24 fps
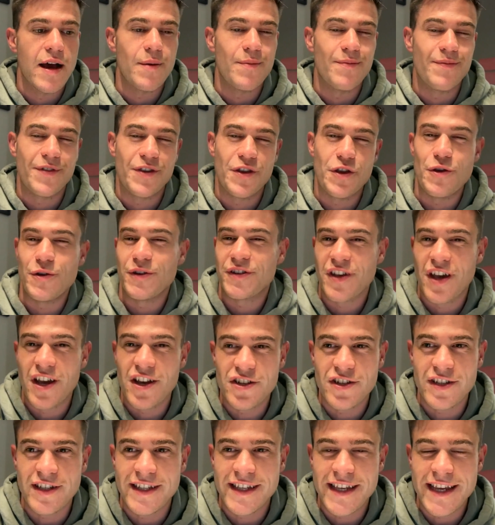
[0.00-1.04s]
Use
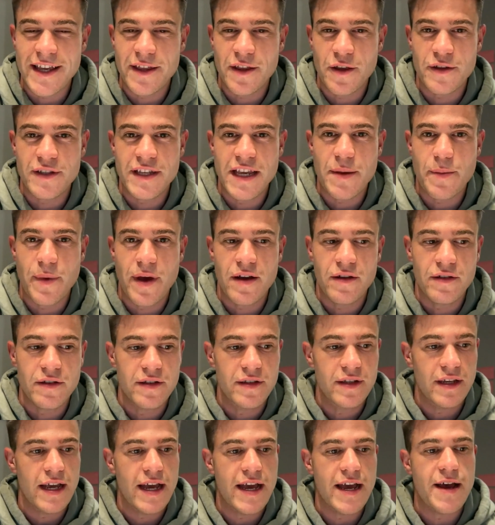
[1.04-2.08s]
urgency in those emails
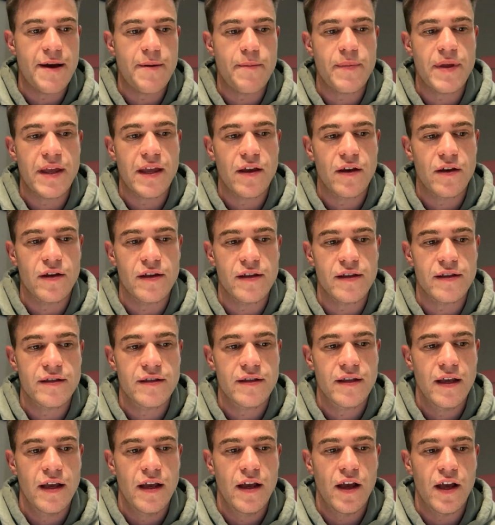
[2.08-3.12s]
because
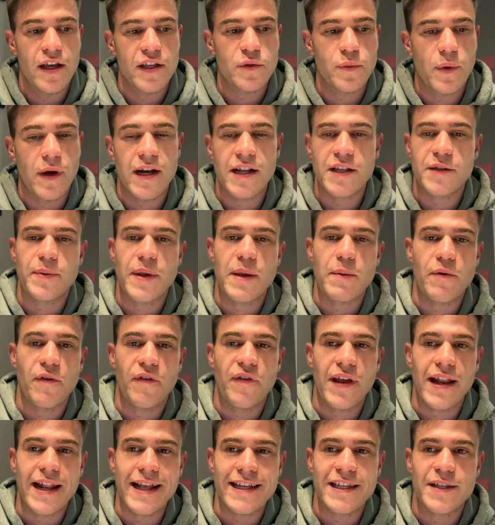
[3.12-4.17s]
as well as people
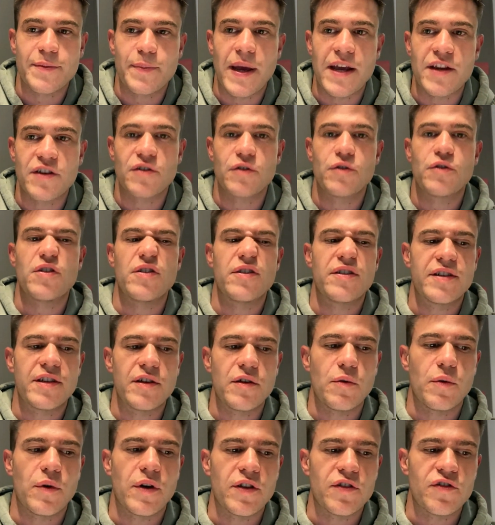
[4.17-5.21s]
feeling special, you still
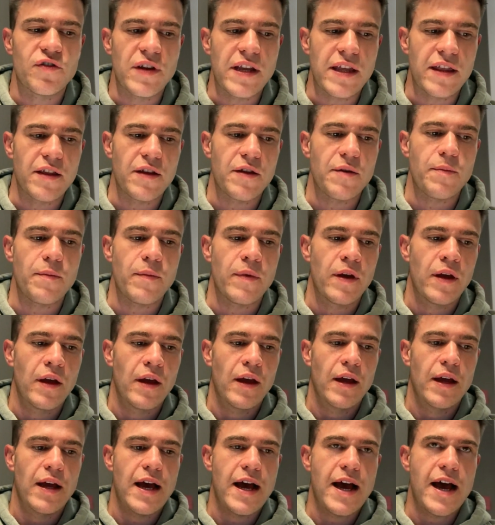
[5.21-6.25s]
want to treat them.
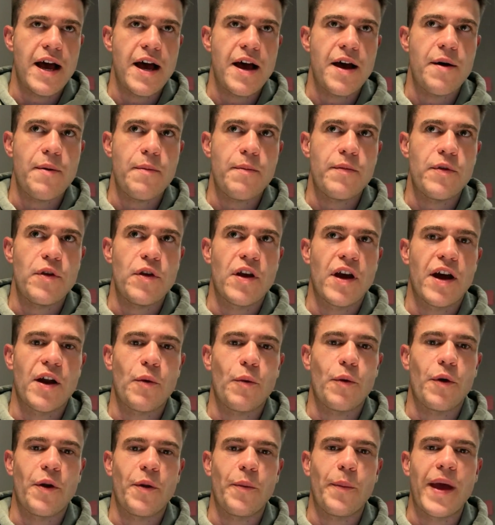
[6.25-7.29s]
You kind of
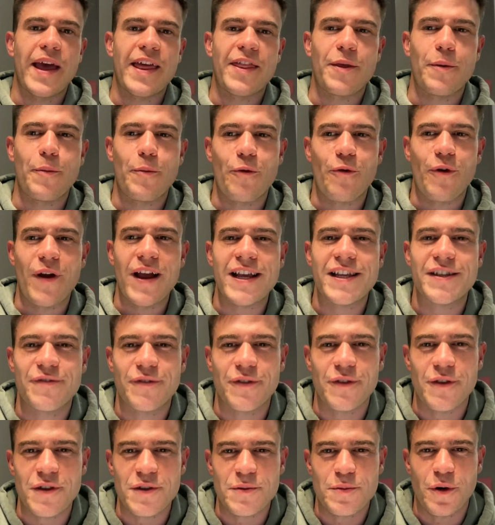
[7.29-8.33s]
want to make them race for
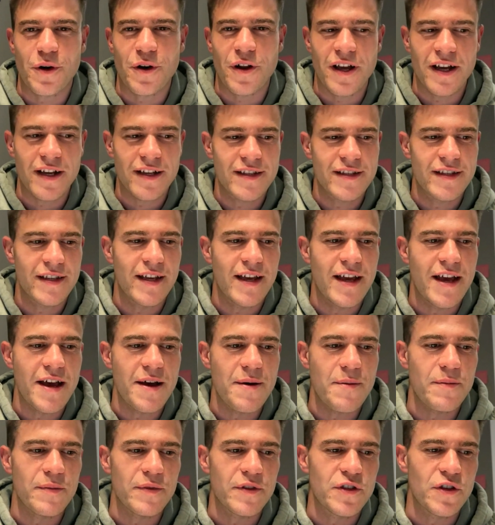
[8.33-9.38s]
those products
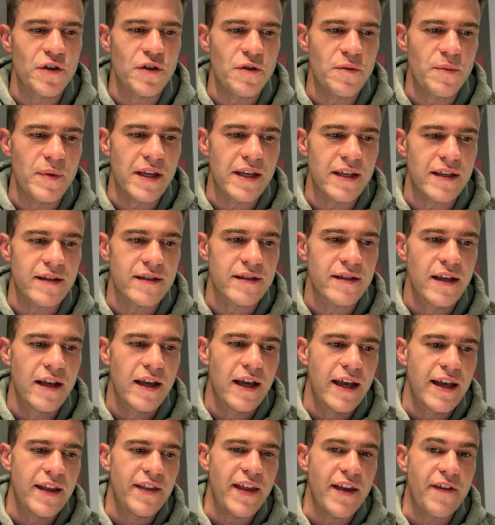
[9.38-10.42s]
too, because
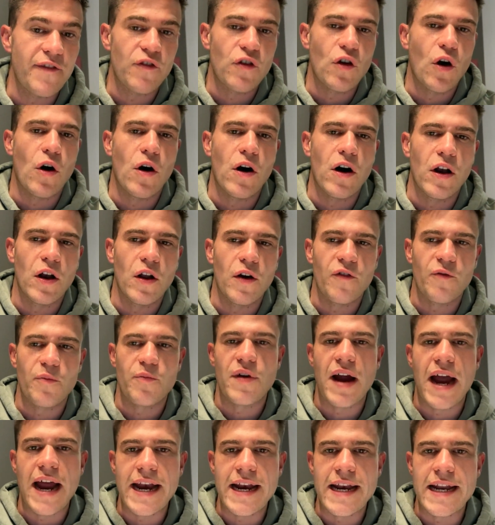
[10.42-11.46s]
they've got a lot of
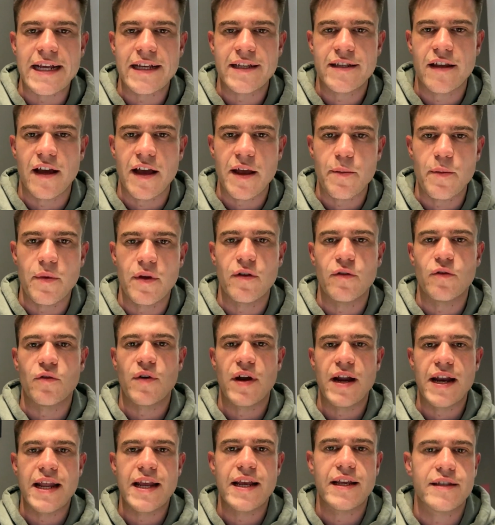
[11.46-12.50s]
brand excitement
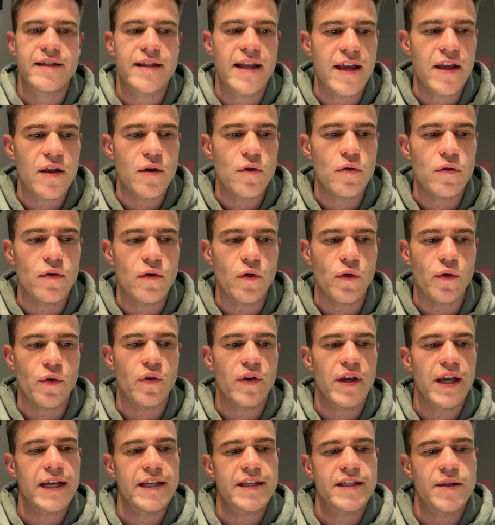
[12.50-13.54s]
already as they're your loyal
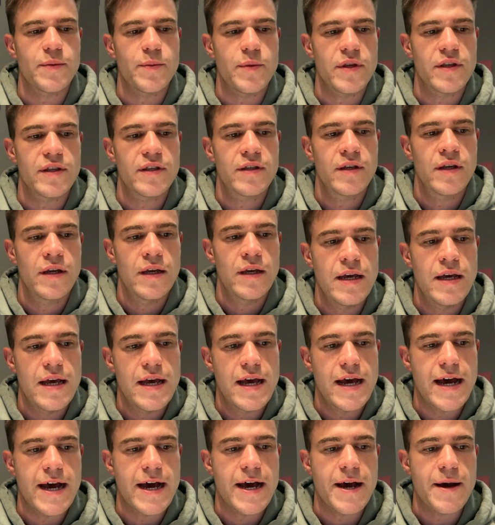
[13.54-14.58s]
customers.
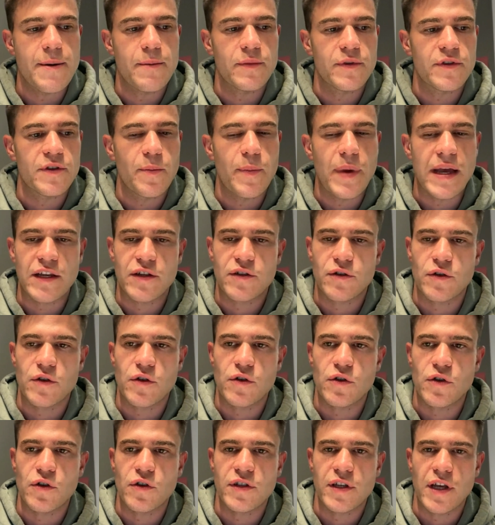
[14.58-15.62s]
So make sure you're
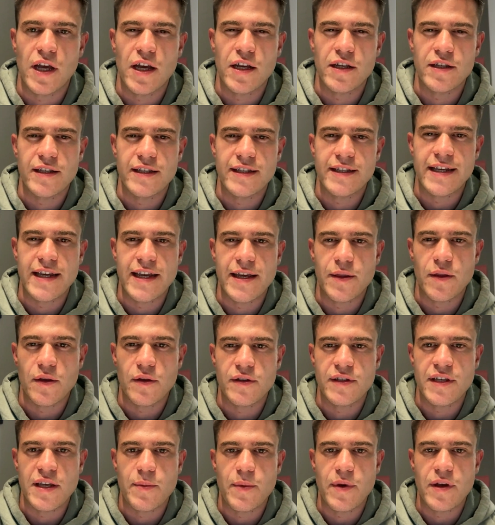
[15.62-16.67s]
using urgency in those
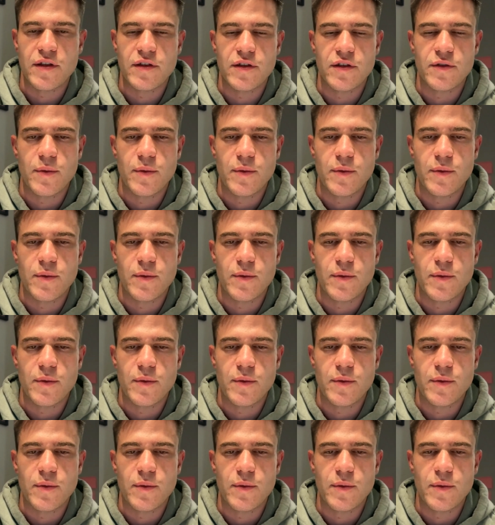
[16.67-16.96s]
emails as